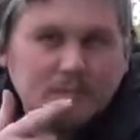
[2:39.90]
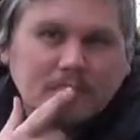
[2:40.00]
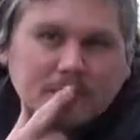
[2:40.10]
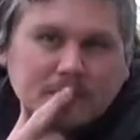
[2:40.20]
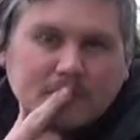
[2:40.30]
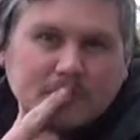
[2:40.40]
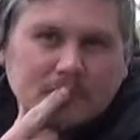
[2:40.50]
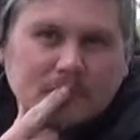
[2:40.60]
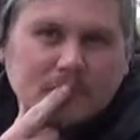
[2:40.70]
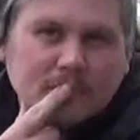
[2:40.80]

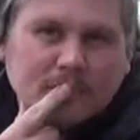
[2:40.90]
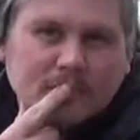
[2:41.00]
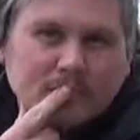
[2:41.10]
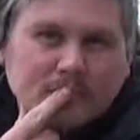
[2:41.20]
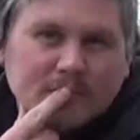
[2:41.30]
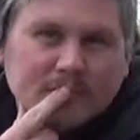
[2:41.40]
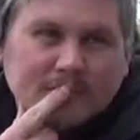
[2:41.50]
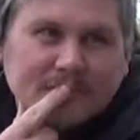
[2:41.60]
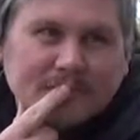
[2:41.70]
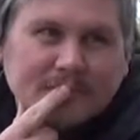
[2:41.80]

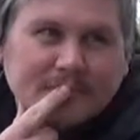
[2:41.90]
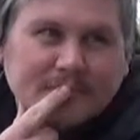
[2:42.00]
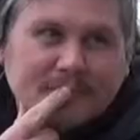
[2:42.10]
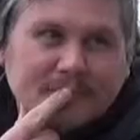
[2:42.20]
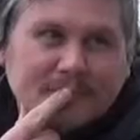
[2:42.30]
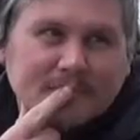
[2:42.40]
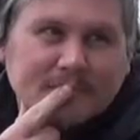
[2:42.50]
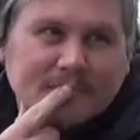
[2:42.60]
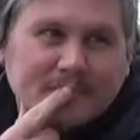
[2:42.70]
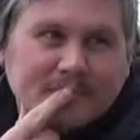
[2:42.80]

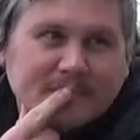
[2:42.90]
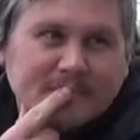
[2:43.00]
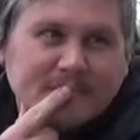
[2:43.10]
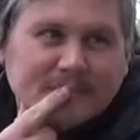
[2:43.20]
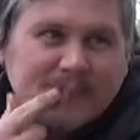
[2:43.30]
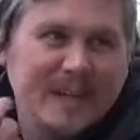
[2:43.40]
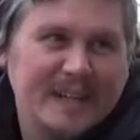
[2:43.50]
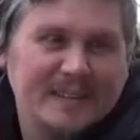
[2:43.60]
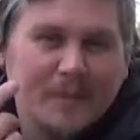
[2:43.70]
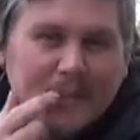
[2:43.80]

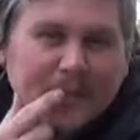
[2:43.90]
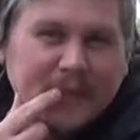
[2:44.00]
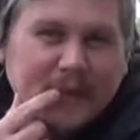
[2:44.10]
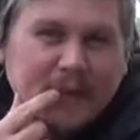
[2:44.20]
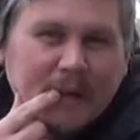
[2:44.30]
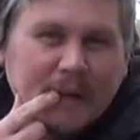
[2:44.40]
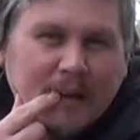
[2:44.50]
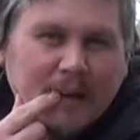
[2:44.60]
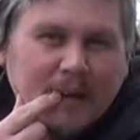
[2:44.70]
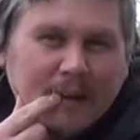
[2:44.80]

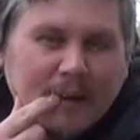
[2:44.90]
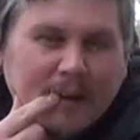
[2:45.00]
No words are spoken by the person on screen.